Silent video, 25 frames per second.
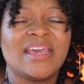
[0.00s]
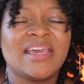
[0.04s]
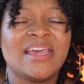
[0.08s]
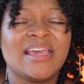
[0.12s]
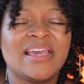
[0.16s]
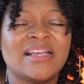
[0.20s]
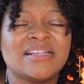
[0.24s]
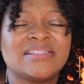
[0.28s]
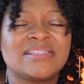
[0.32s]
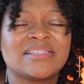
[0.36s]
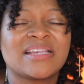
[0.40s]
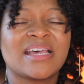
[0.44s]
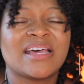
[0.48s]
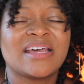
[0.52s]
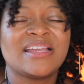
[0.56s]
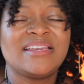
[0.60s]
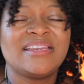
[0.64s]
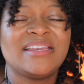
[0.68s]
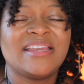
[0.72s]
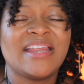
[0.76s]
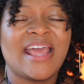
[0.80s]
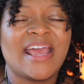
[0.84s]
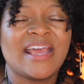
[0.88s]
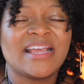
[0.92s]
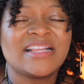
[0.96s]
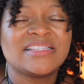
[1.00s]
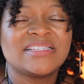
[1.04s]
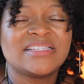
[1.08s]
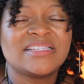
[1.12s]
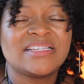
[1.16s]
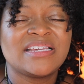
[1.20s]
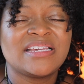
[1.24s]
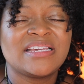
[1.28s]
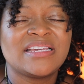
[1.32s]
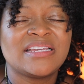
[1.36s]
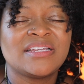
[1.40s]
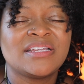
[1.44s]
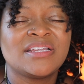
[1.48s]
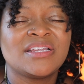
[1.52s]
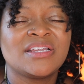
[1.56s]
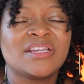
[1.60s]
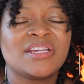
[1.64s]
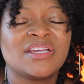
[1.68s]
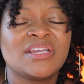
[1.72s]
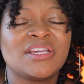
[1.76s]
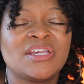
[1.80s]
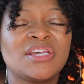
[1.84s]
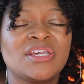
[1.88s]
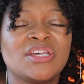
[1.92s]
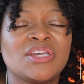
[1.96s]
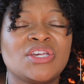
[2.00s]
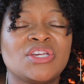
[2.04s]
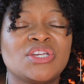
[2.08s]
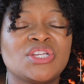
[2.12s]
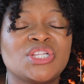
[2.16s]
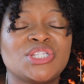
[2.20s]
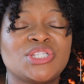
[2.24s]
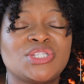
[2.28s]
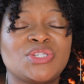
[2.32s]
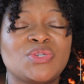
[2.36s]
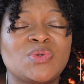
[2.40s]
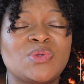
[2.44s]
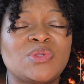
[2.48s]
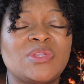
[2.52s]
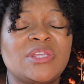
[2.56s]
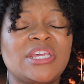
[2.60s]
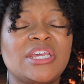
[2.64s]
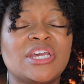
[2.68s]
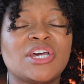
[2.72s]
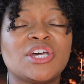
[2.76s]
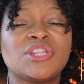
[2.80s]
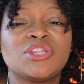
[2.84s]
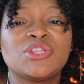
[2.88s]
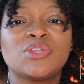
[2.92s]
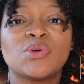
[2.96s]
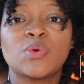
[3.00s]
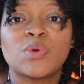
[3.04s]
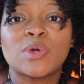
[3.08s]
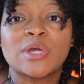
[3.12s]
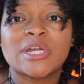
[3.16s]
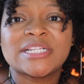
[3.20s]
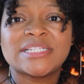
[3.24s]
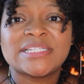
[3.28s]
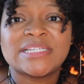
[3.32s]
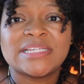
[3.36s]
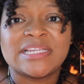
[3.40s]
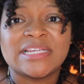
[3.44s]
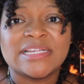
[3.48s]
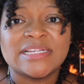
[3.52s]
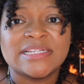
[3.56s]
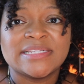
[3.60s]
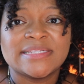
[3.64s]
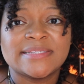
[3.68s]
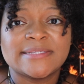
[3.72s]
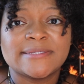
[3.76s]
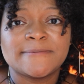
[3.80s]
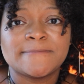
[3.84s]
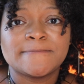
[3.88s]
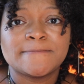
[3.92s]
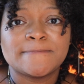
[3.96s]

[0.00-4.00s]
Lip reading: is connected to the authorities.